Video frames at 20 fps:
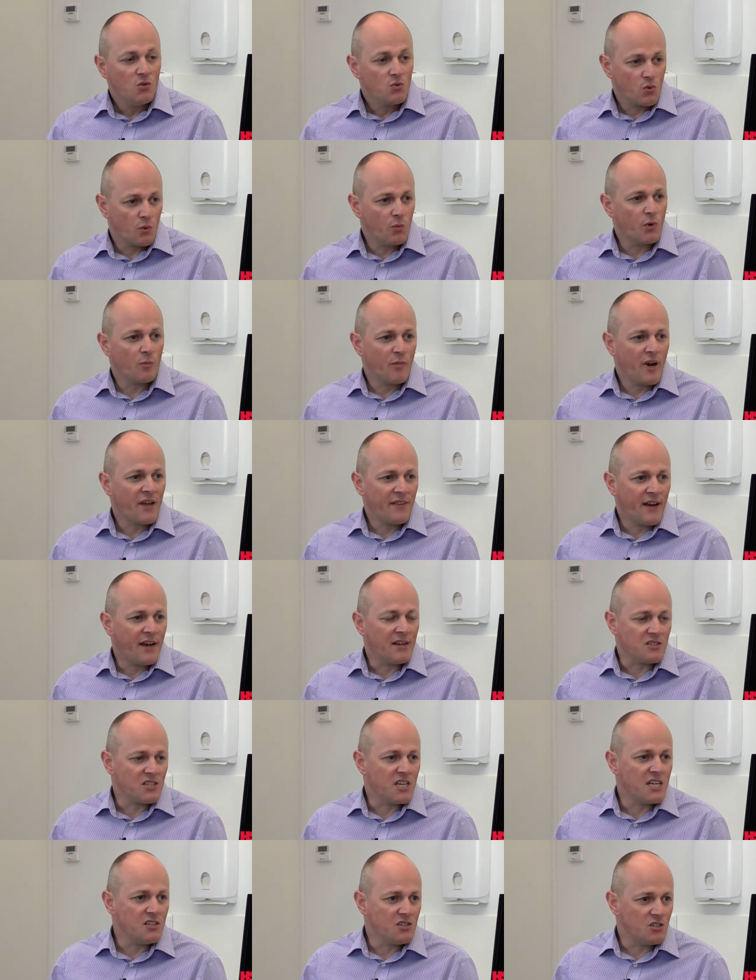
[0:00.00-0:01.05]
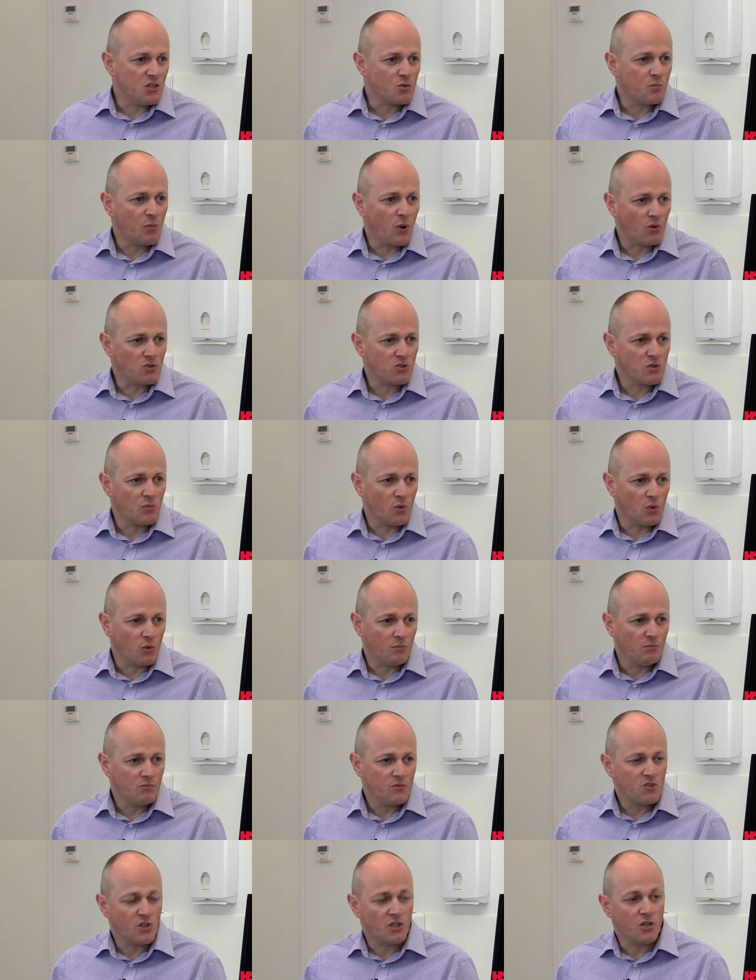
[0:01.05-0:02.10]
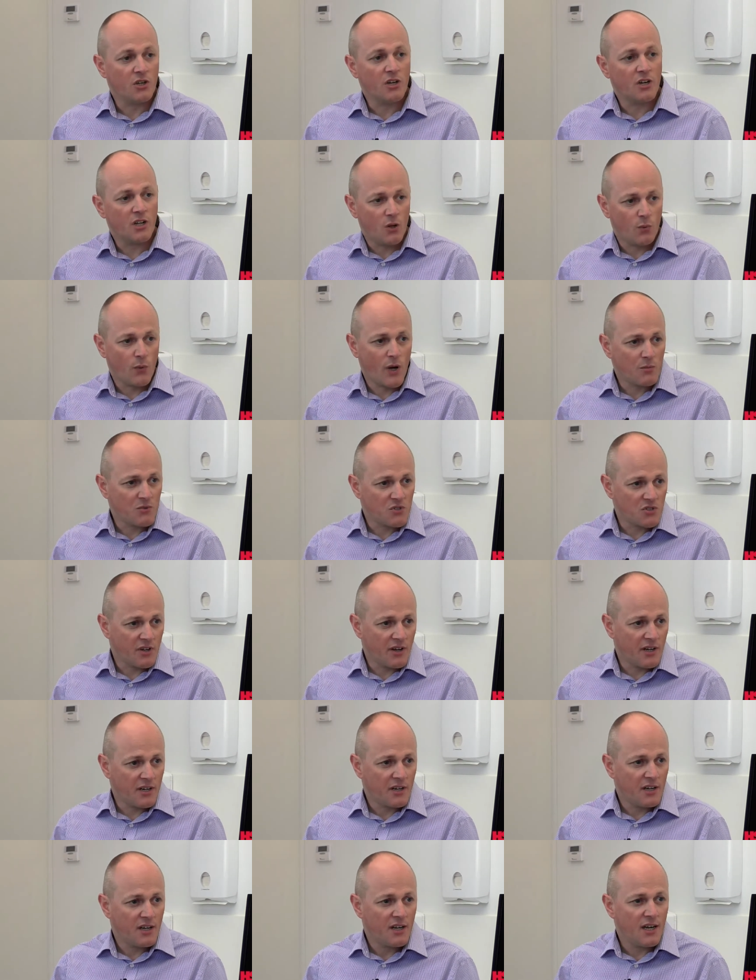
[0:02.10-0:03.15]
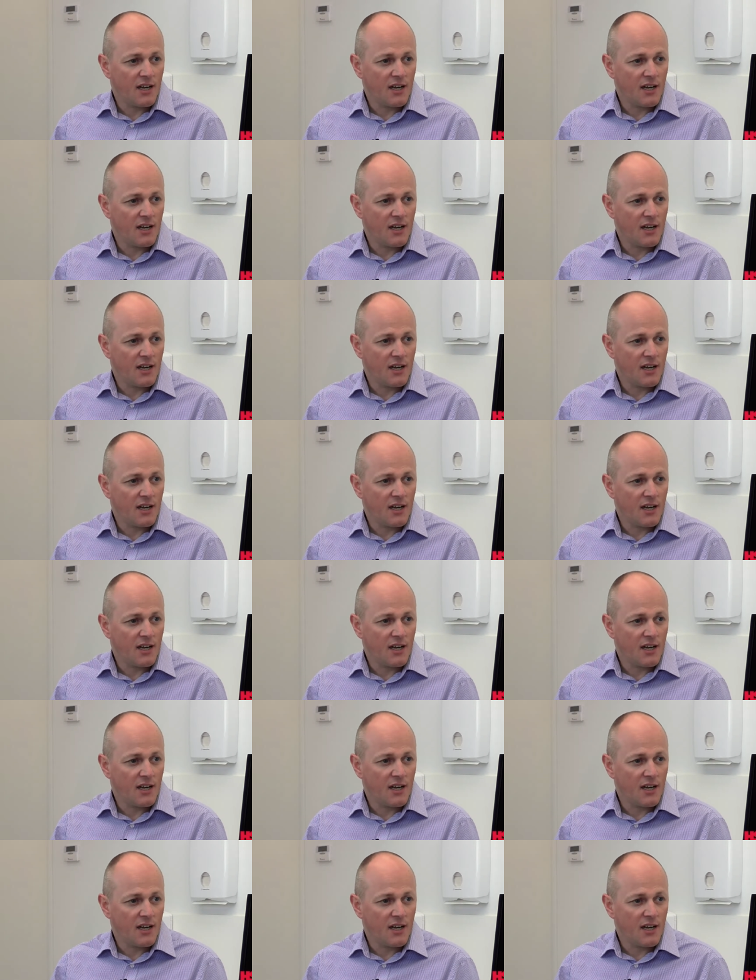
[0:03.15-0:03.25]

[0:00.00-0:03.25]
So we want to make that as easy as possible. So you go to the website,